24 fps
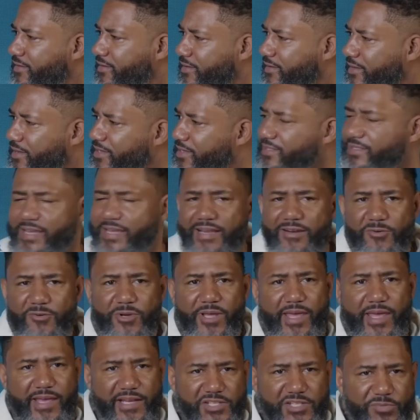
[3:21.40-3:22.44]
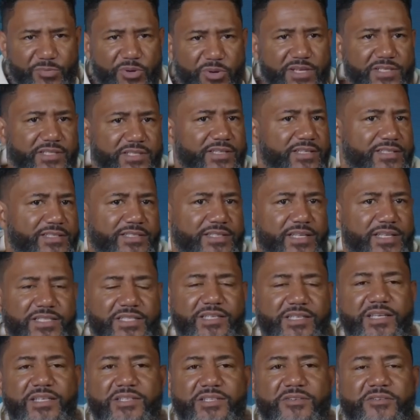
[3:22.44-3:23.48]
It's not only expression, it's an
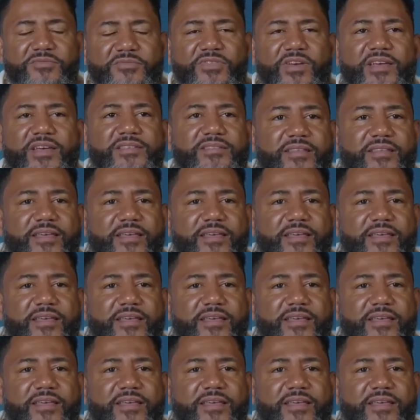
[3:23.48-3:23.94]
extension of faith.